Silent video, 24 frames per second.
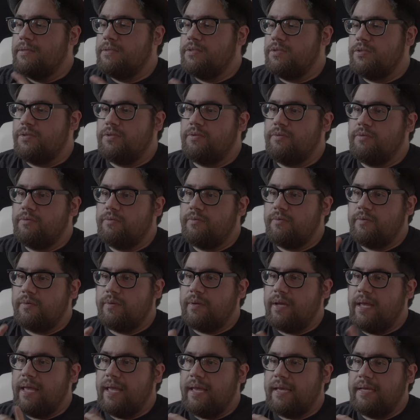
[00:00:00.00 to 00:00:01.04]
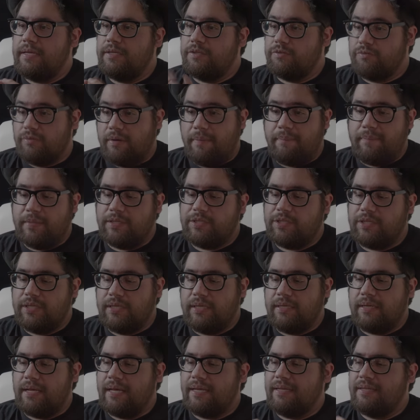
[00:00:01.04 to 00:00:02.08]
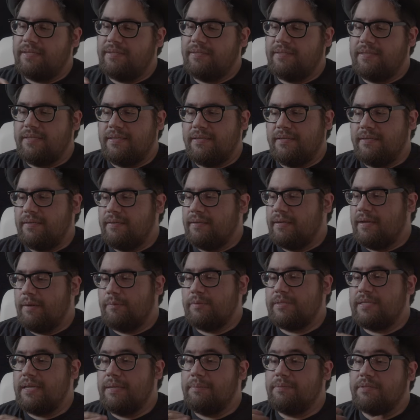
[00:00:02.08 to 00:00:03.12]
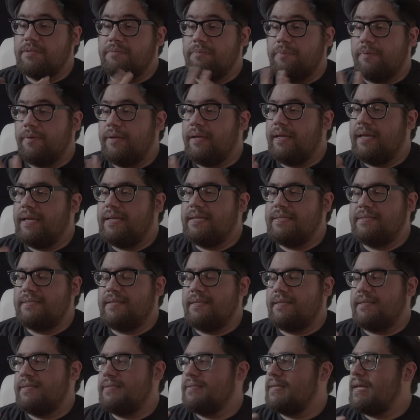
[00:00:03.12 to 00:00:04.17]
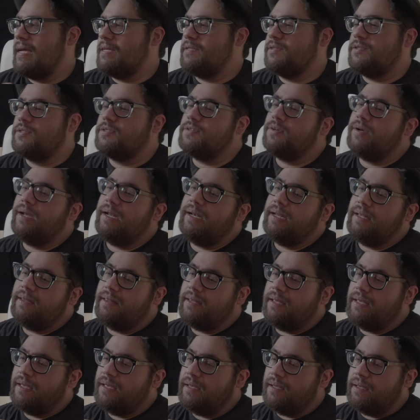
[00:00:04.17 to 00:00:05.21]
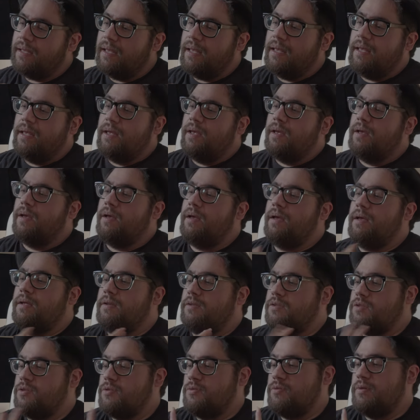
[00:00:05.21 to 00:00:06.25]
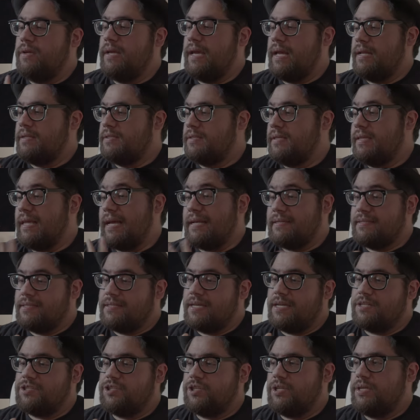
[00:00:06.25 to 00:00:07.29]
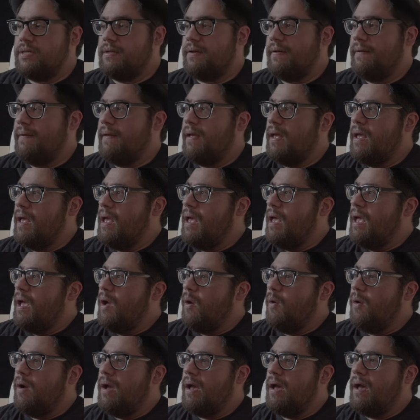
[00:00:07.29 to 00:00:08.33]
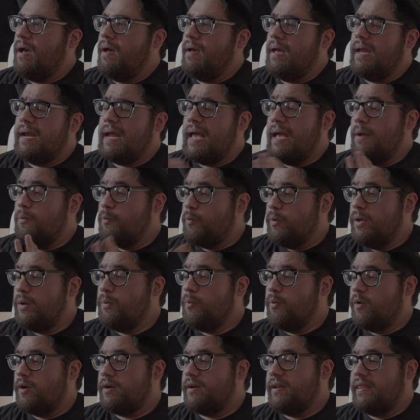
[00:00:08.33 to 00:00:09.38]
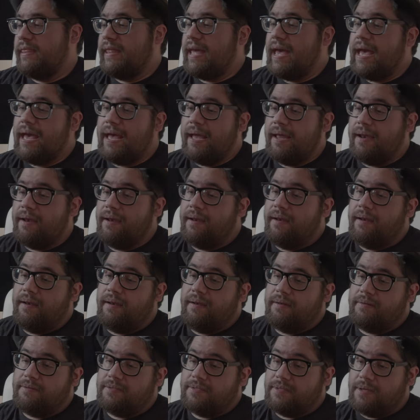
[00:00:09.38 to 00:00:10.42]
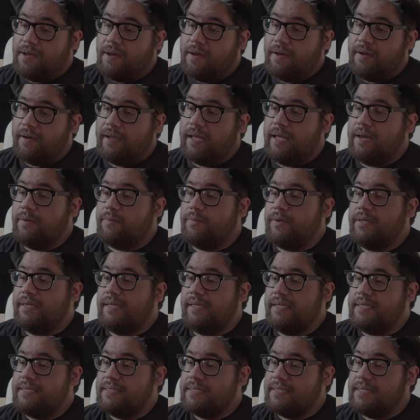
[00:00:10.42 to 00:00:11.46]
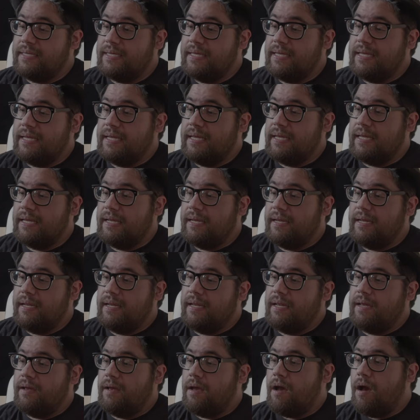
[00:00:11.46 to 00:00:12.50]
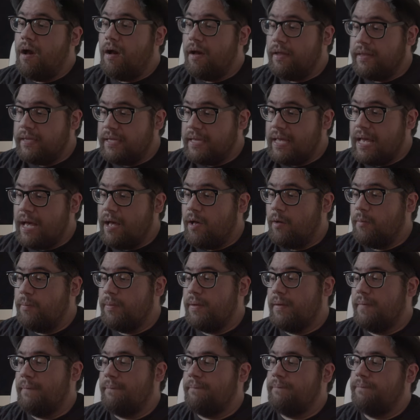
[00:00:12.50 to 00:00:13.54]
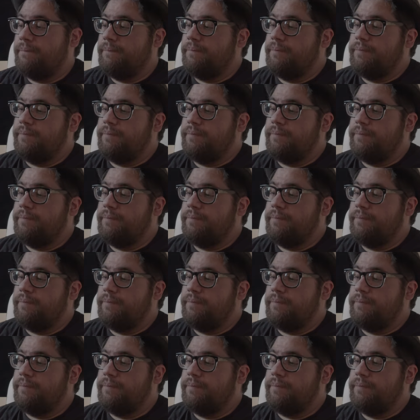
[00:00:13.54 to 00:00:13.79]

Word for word: to a drum machine. I didn't I wasn't able to bring any synthesizers or anything to get to that session. Uh, and I reworked that song and released it on the album